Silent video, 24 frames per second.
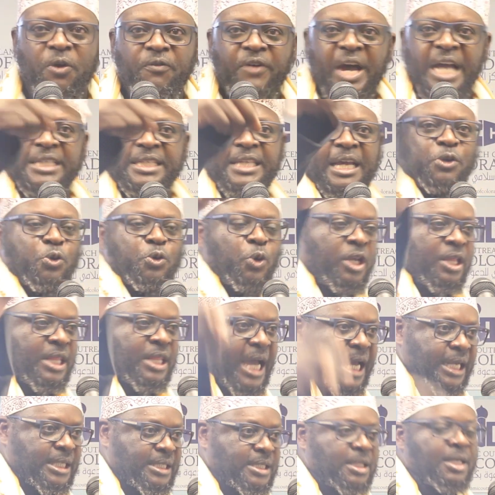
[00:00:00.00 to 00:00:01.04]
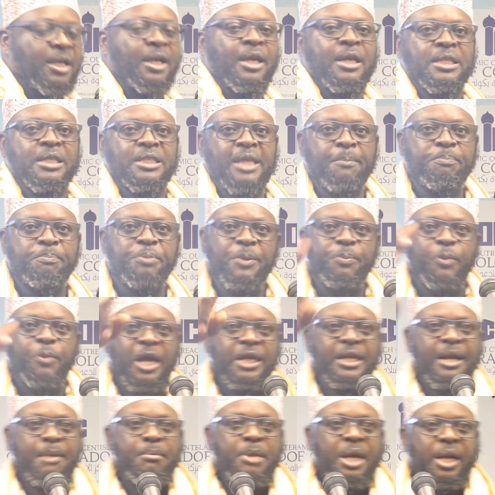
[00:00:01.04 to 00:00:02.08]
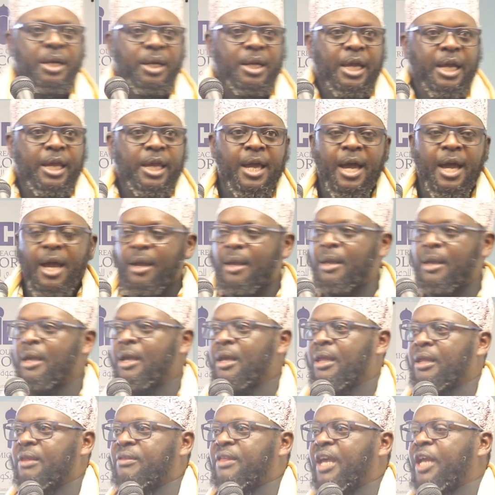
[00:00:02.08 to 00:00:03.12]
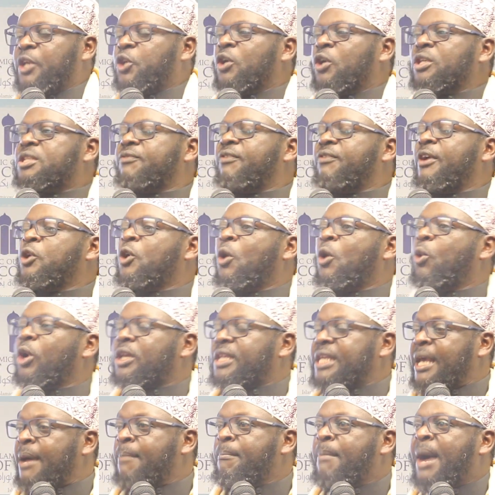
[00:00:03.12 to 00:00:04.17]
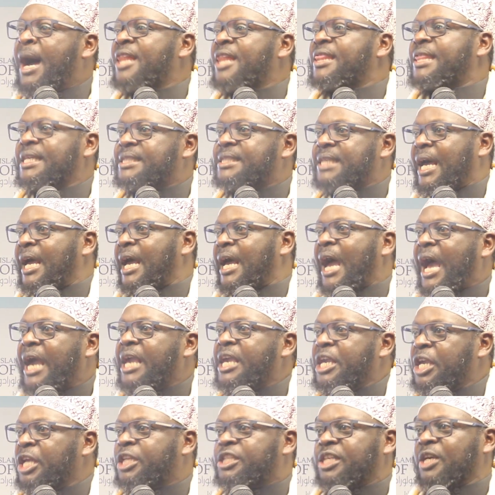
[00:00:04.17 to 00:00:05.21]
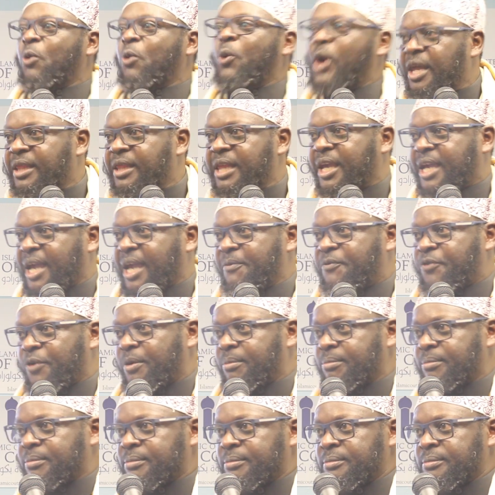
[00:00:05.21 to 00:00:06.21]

of us are doing that. Some people in America here, they don't even know what their mothers are, are eating where they came from.